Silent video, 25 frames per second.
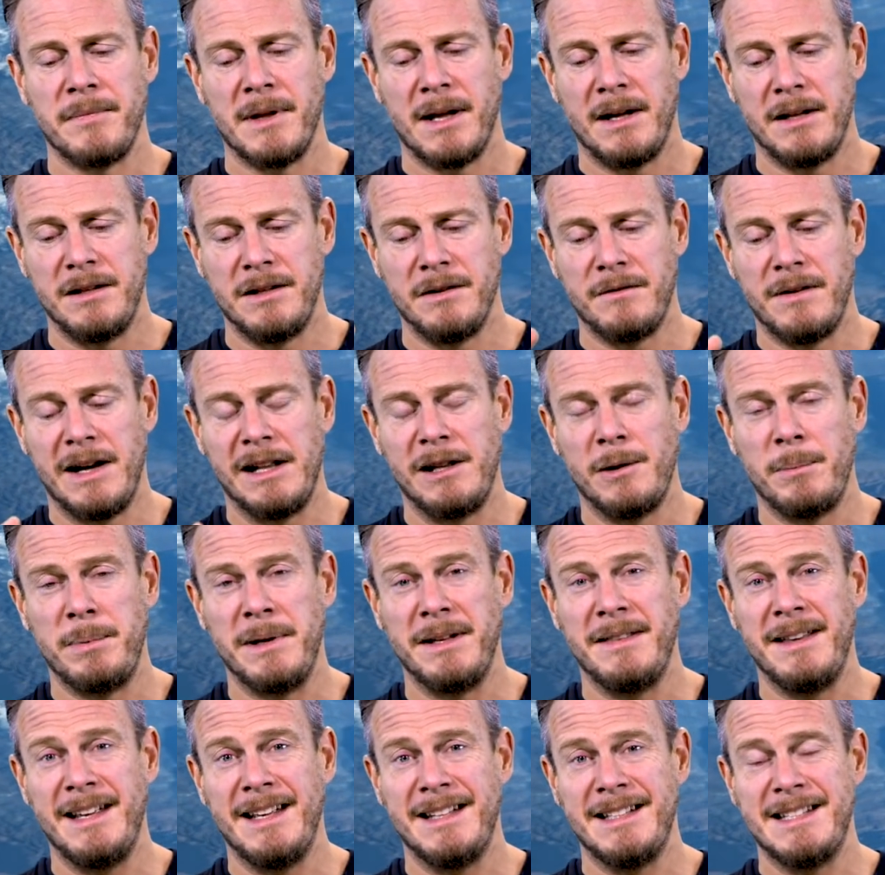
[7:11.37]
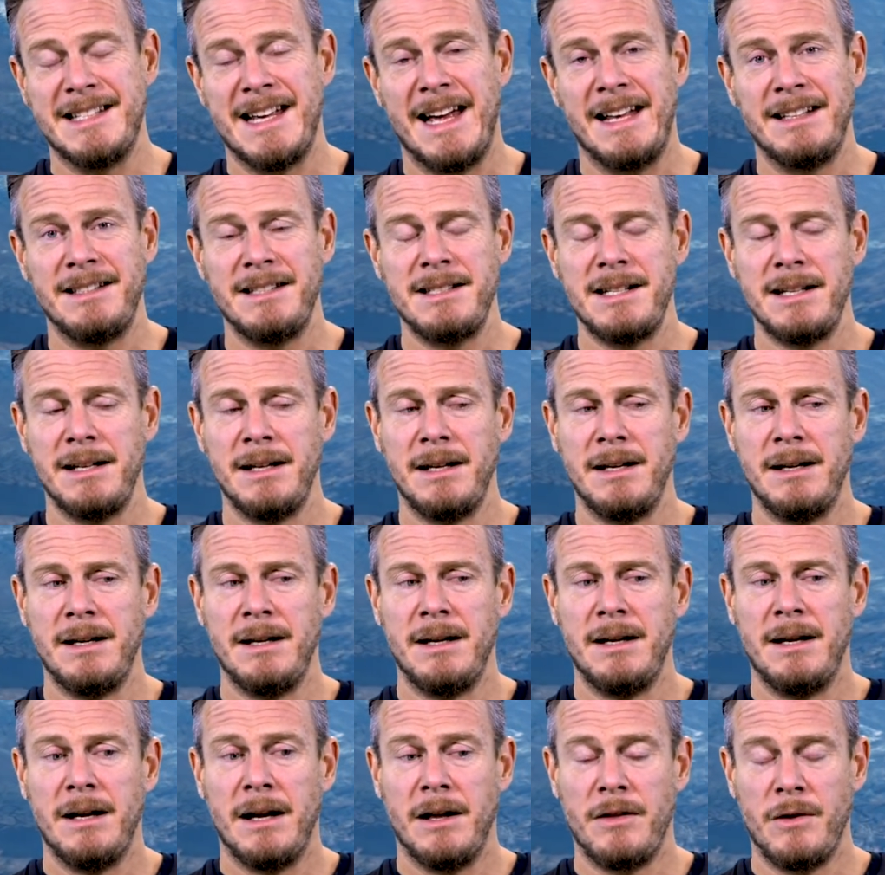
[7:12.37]
And developing the intent
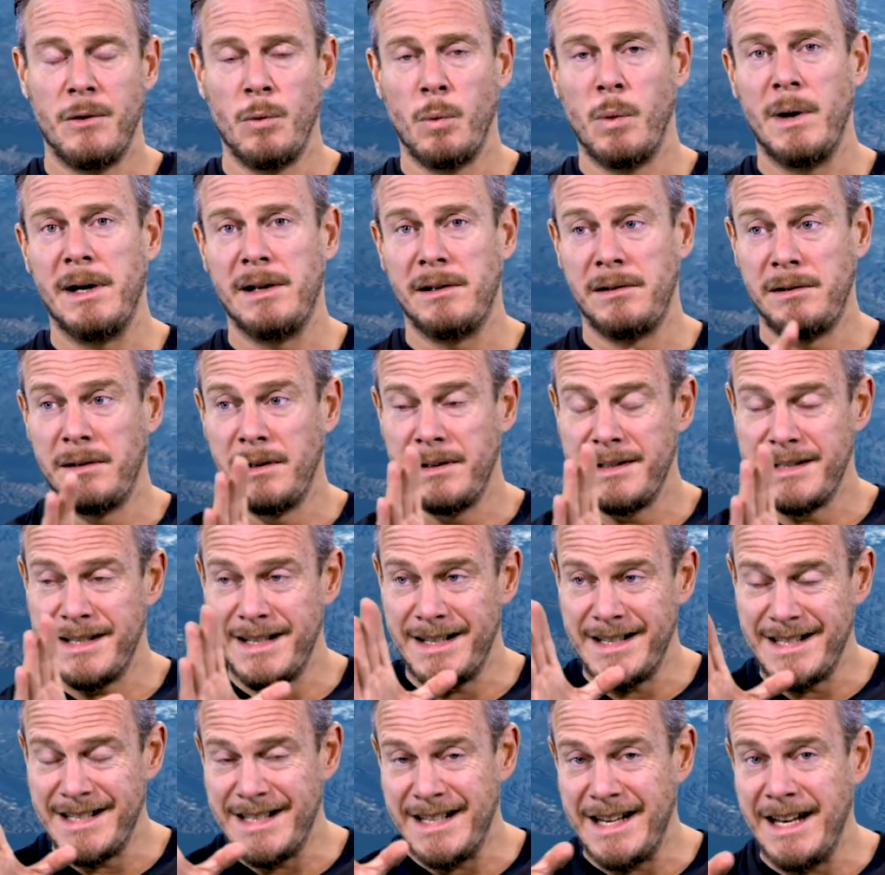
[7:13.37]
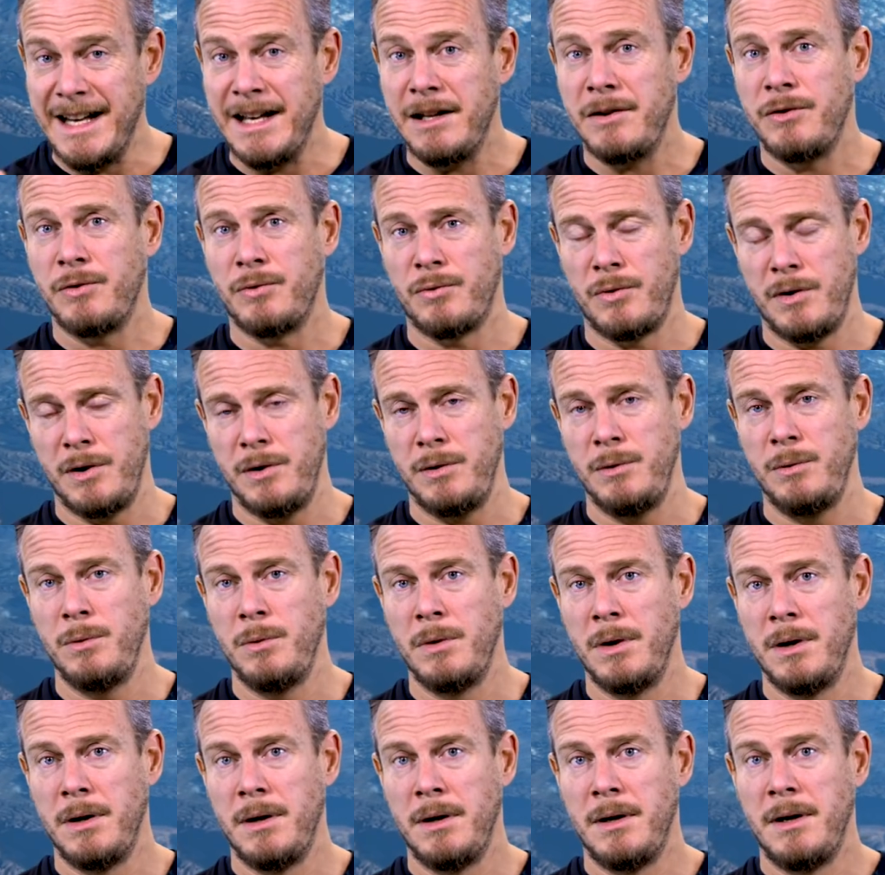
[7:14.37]
and the will to see it through,
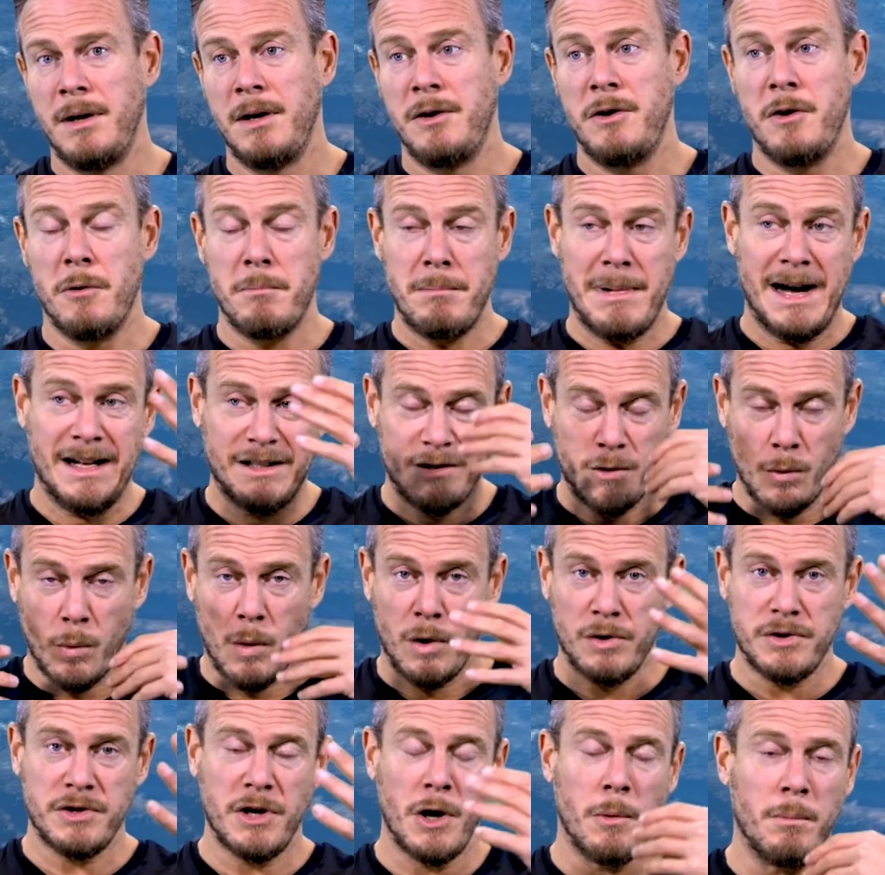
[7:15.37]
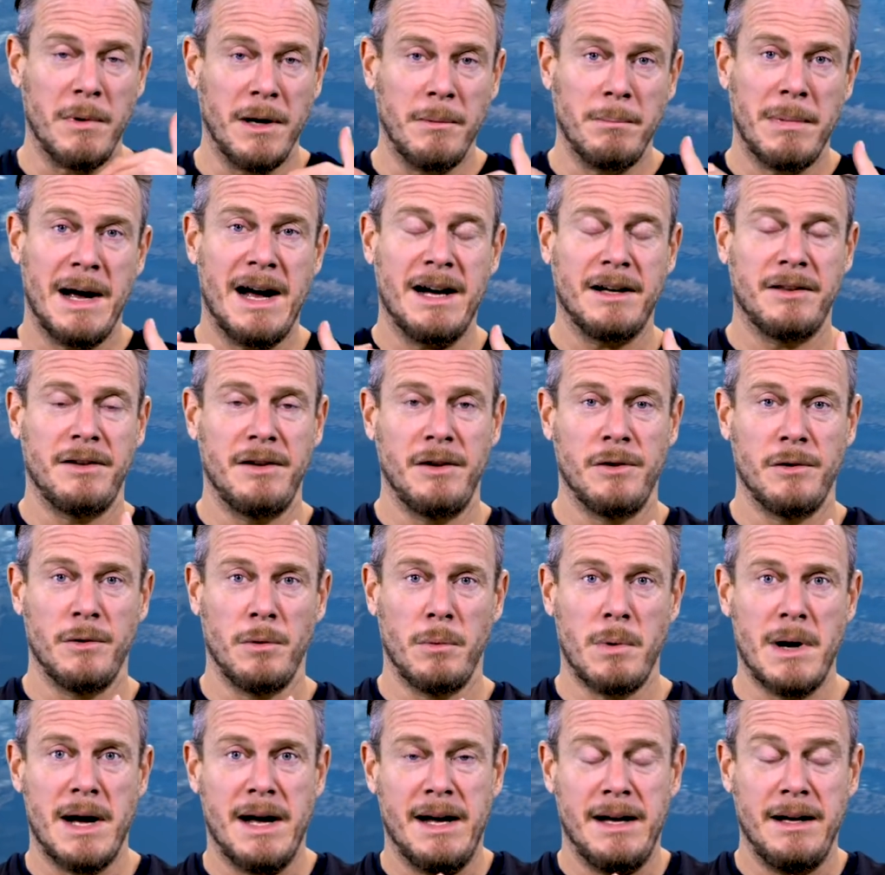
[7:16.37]
no matter what's coming back the other
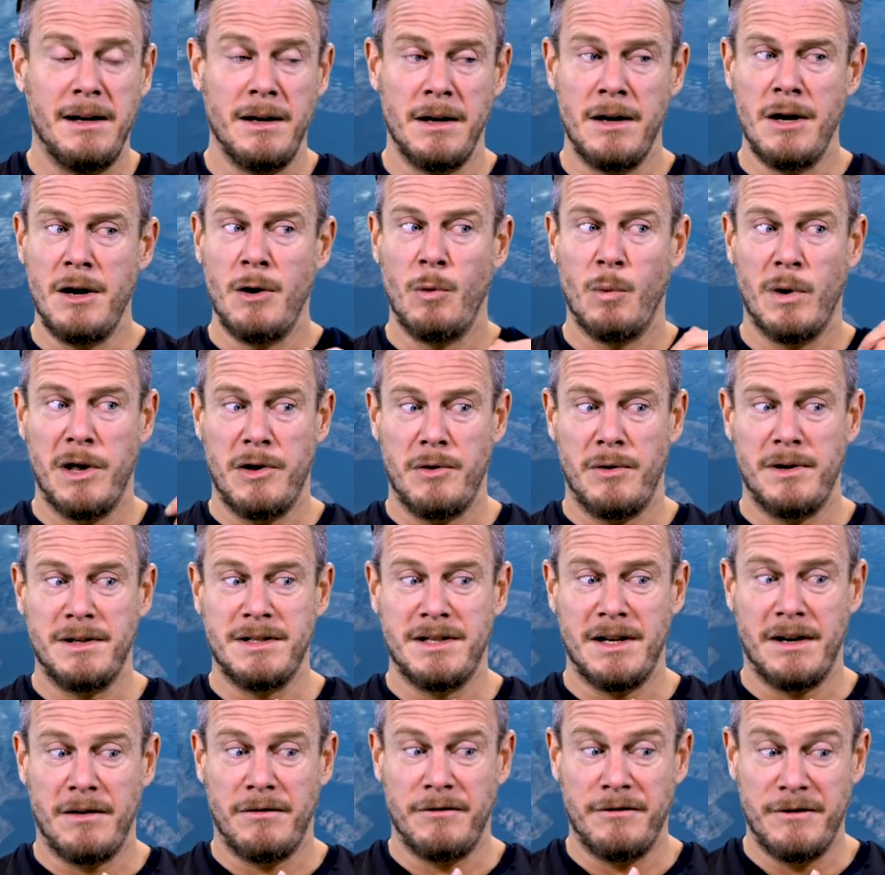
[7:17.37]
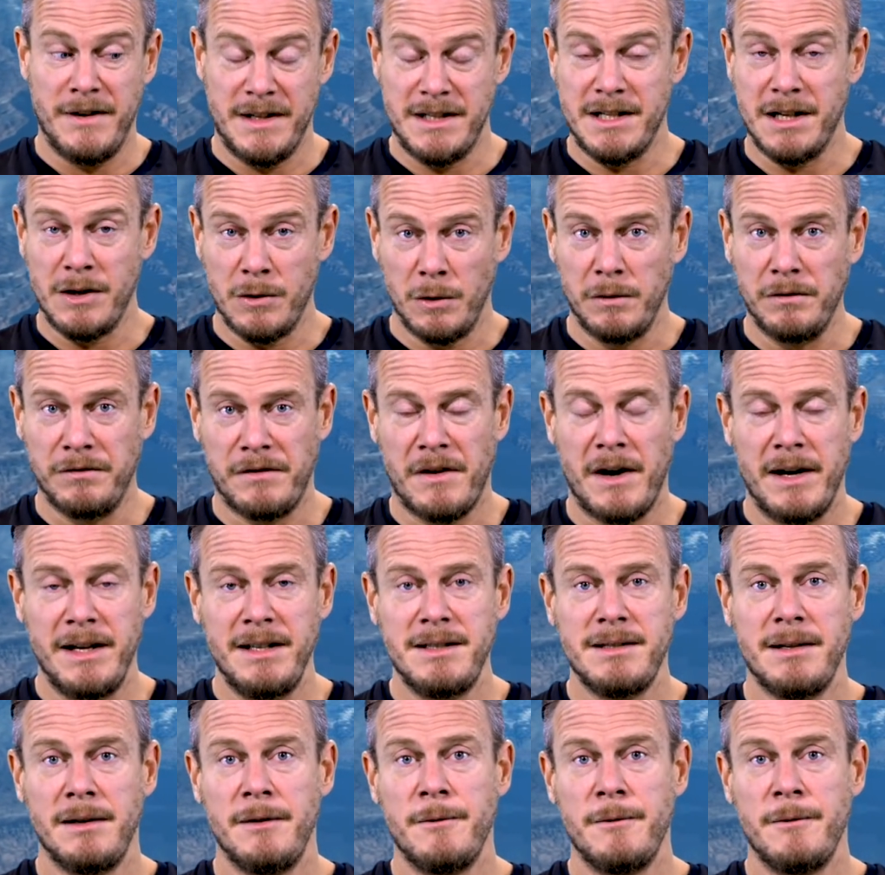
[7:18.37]
way, whether it's a physical fight